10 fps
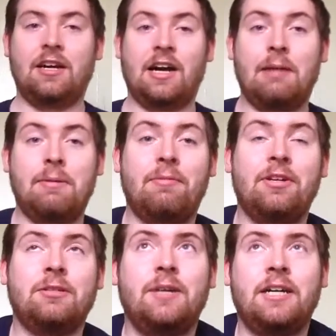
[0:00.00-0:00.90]
I remember
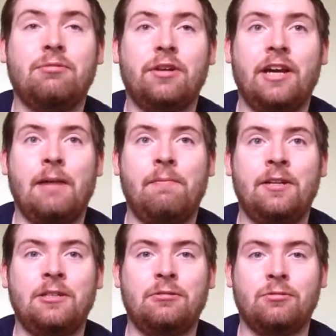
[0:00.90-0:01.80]
this match when it happened.
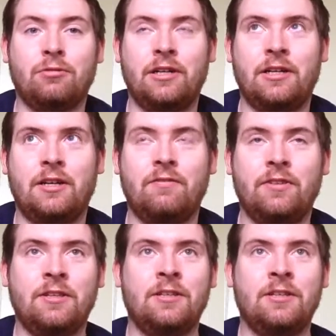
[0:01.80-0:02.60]
This was when um,